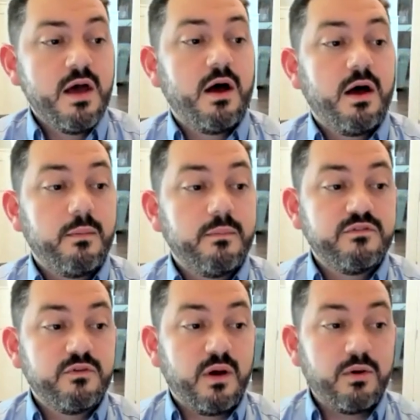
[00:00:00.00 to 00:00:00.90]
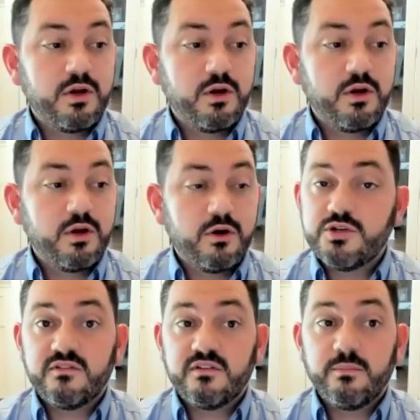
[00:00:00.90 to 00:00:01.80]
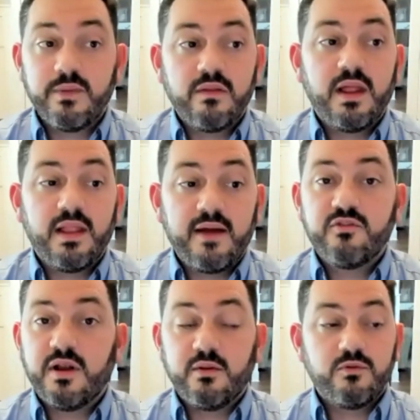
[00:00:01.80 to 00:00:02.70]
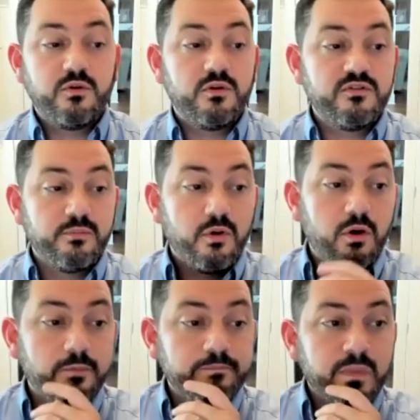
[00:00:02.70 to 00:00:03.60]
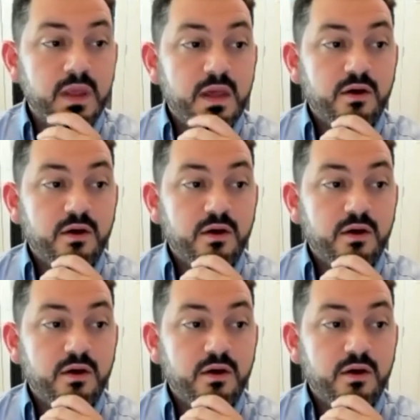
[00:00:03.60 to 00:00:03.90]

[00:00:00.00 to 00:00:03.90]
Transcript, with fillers: um, so i would encourage you kristen be on that live training that we're doing tomorrow